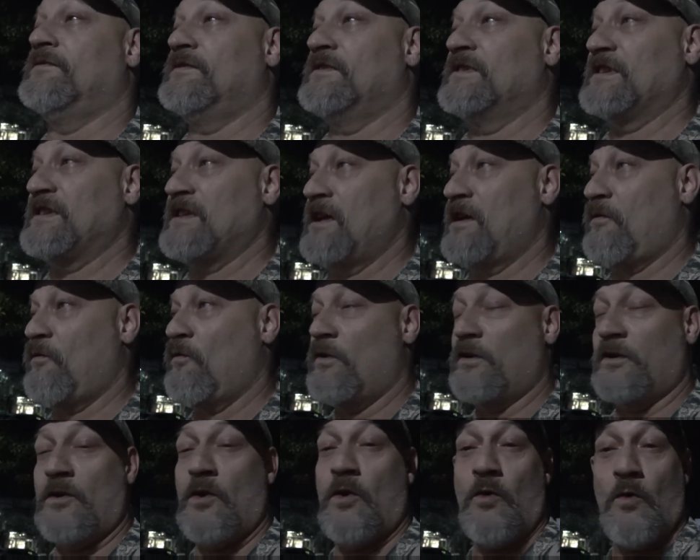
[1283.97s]
It's like
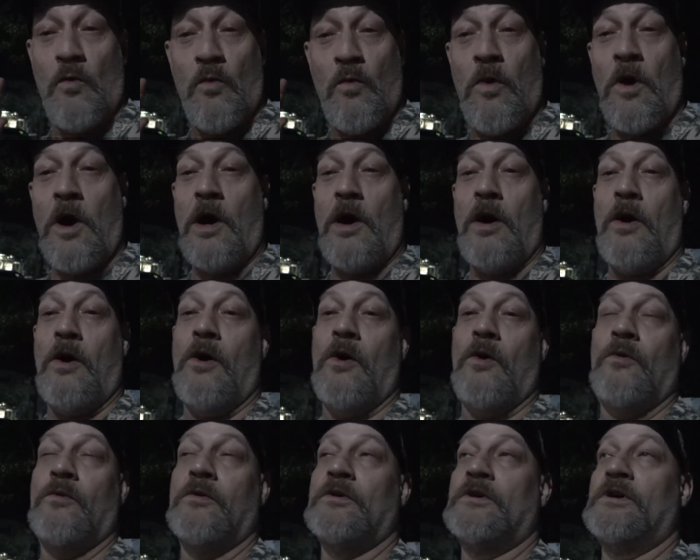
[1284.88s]
one whole
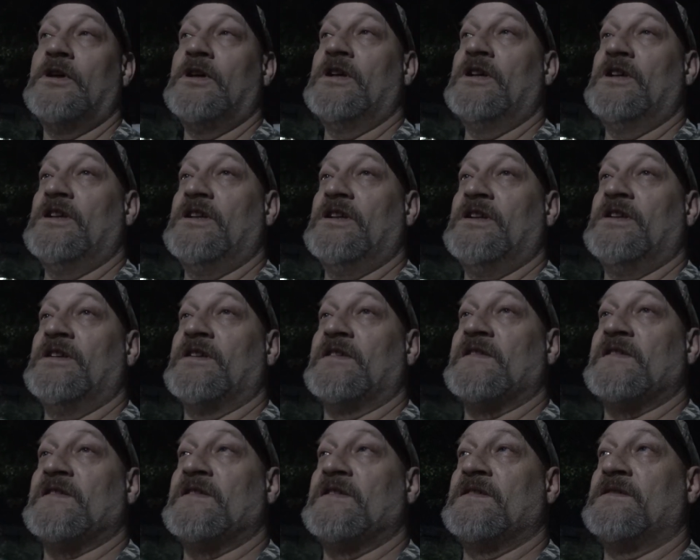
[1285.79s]
wall
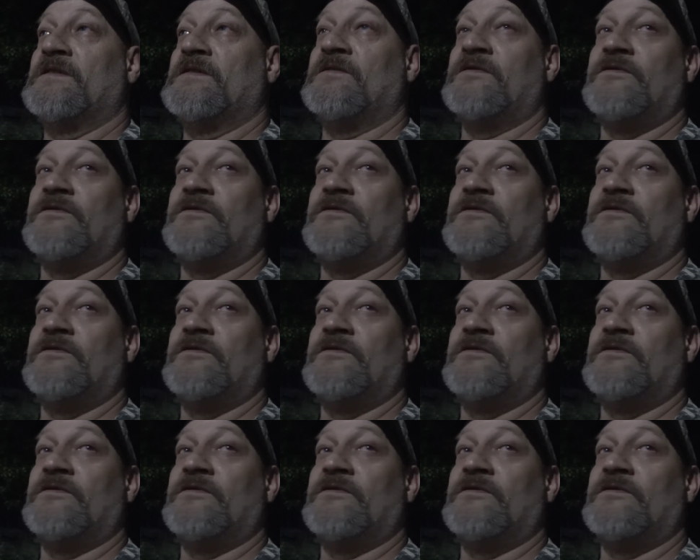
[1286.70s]
is